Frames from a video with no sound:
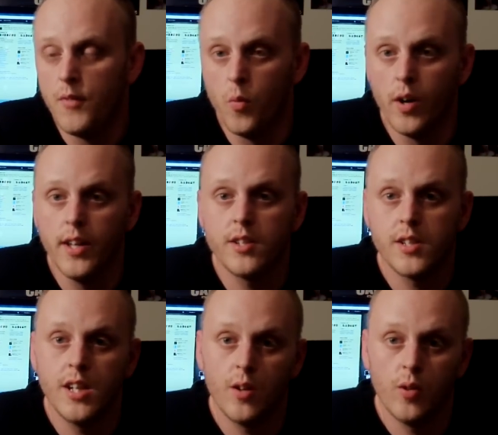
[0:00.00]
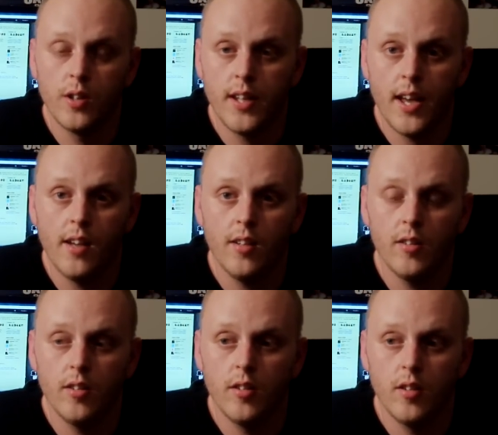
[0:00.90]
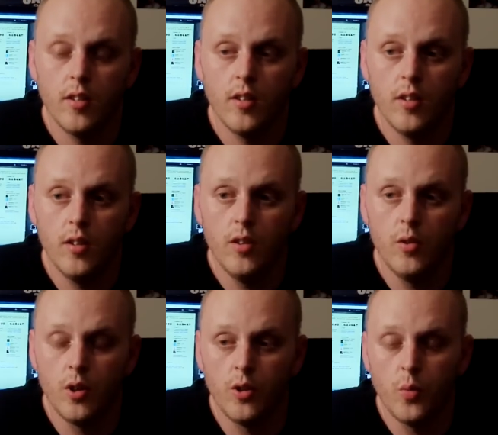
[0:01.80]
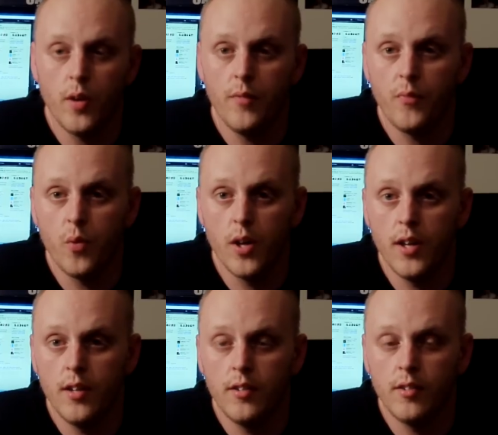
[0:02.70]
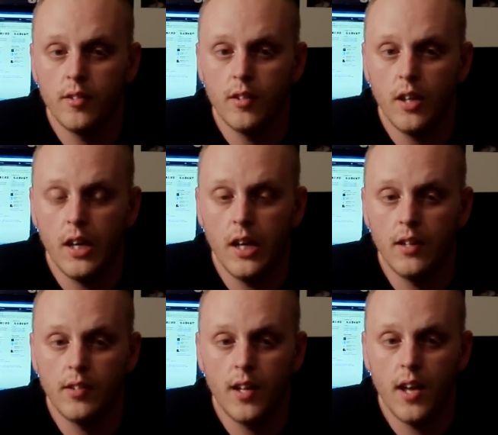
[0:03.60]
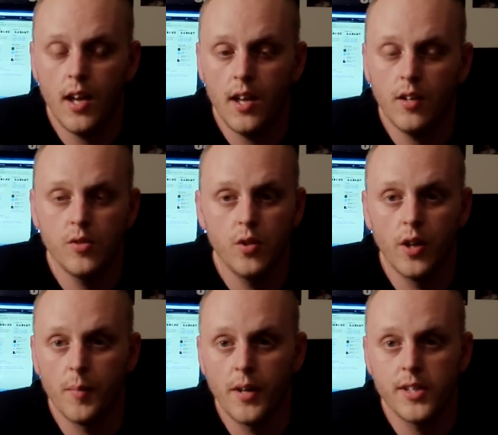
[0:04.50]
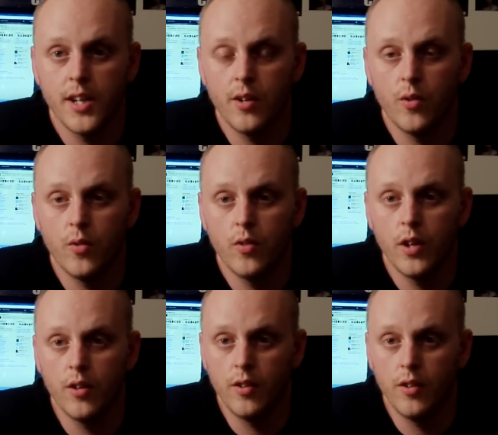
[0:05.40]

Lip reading: If you want to get your channel looked at, you can tweet Fwiz and say, hey, could you look at my channel?